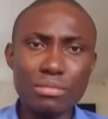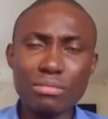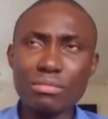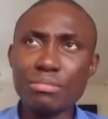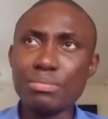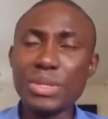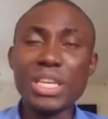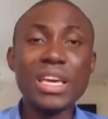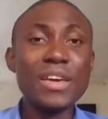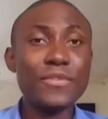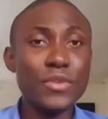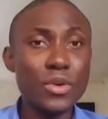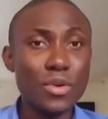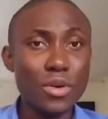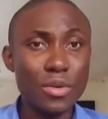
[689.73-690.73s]

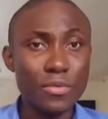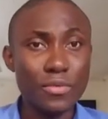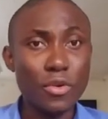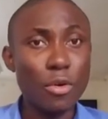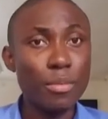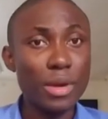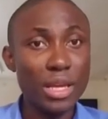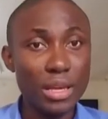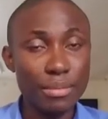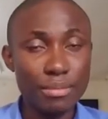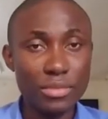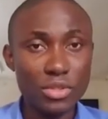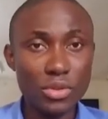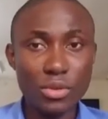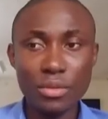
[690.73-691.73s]
behavior from
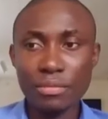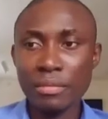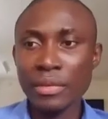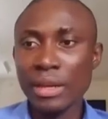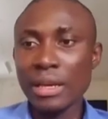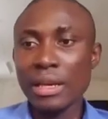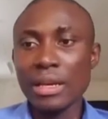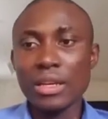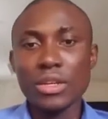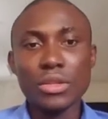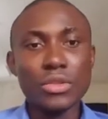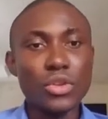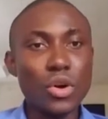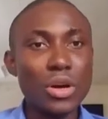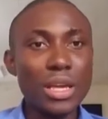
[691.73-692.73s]
him. So
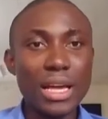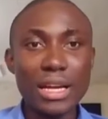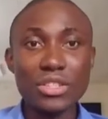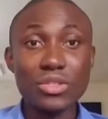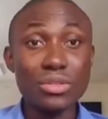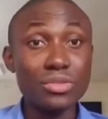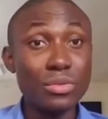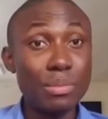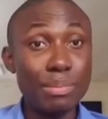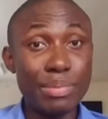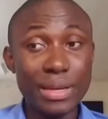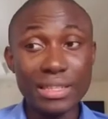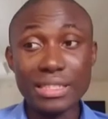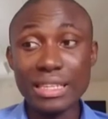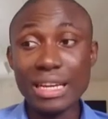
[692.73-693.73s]
Doggy has to do
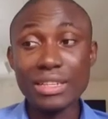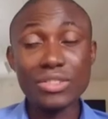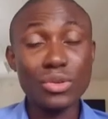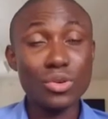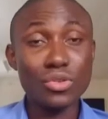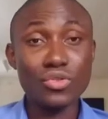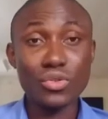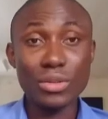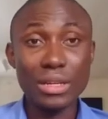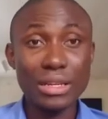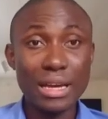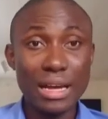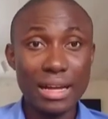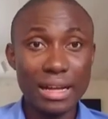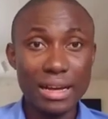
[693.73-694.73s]
best. He has to control that
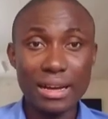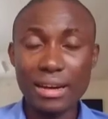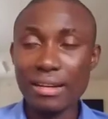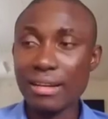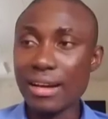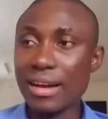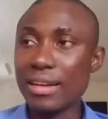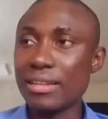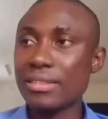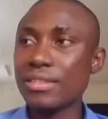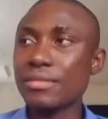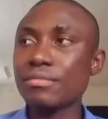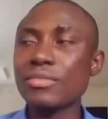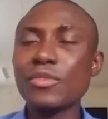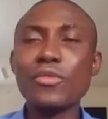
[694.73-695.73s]
anger. And
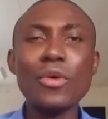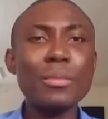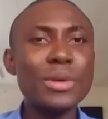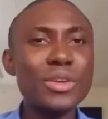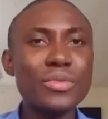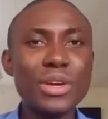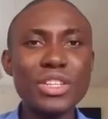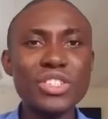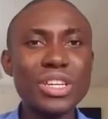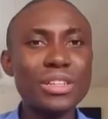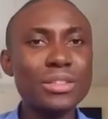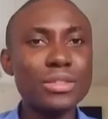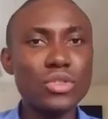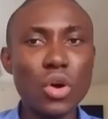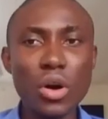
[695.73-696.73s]
for me,
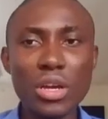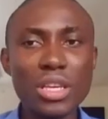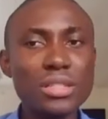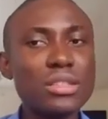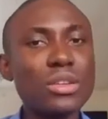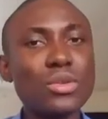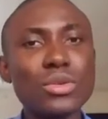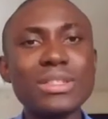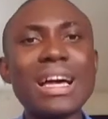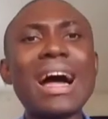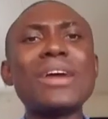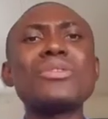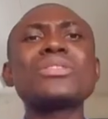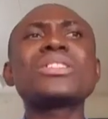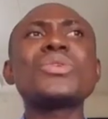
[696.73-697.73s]
Doggy is a loser.
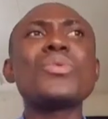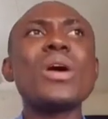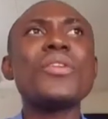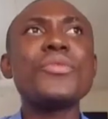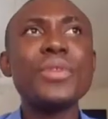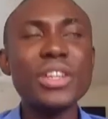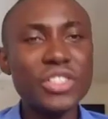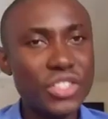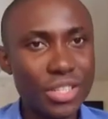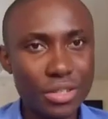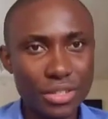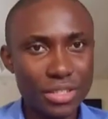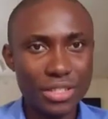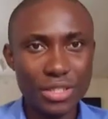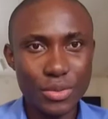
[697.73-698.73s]
I don't see why Rachel
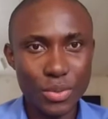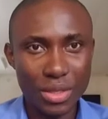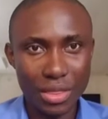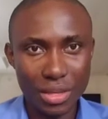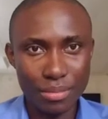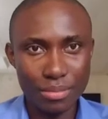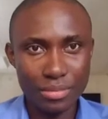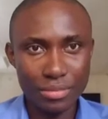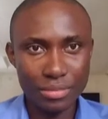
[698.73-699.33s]
is still with him.